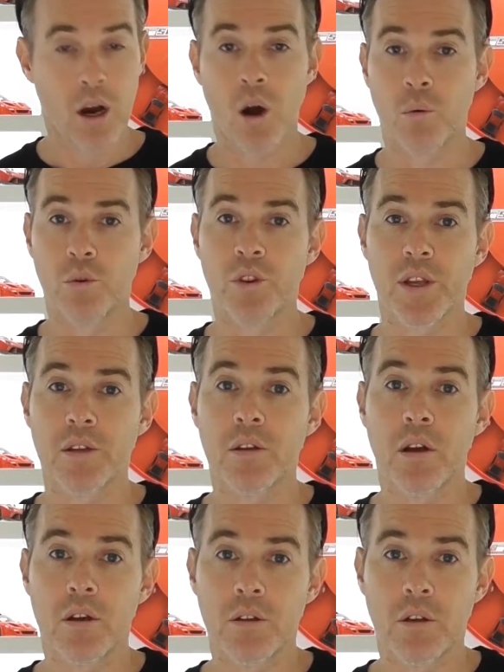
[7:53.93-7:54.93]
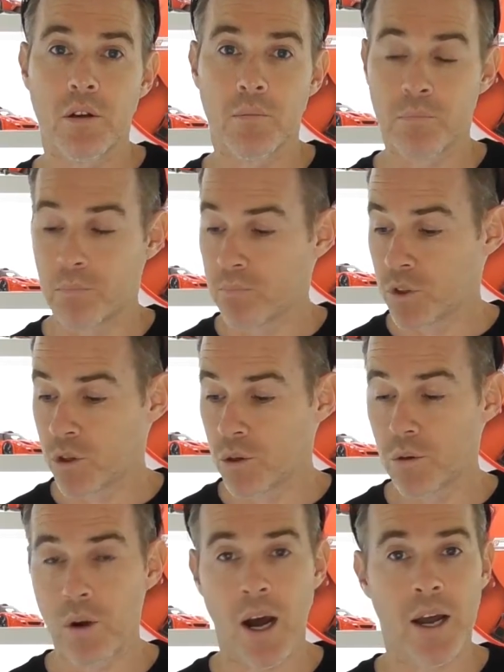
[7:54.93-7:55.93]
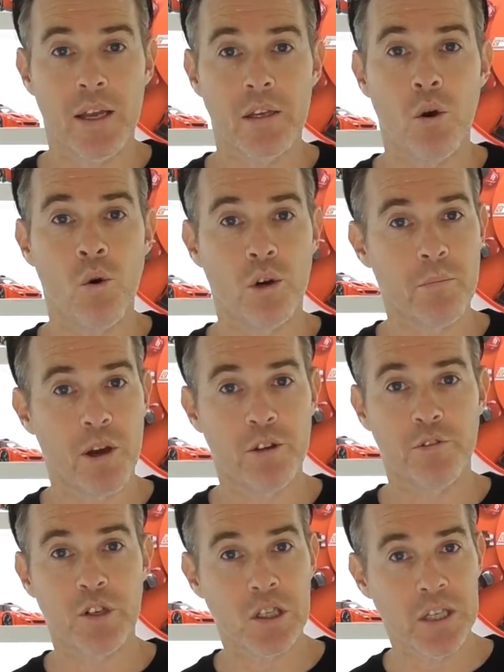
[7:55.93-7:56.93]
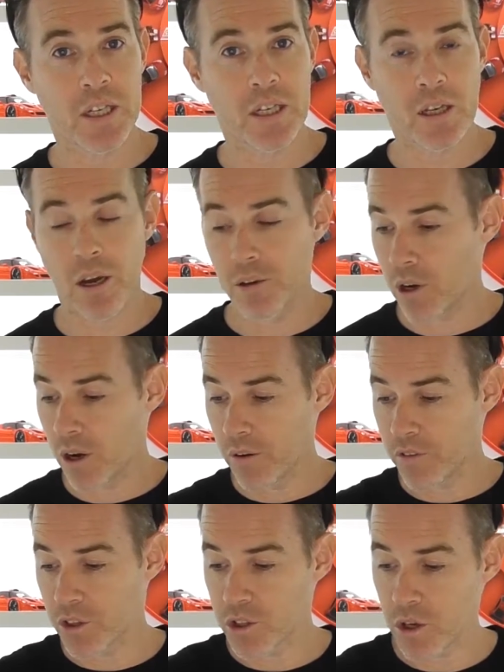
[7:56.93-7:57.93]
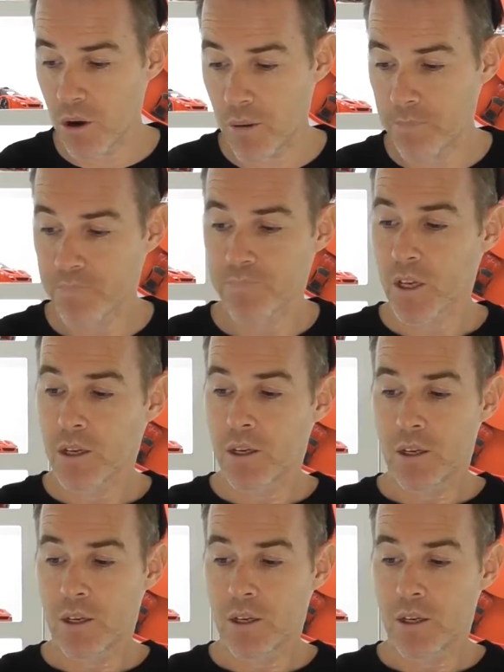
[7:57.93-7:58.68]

I will then do a automotive clear coat over the top.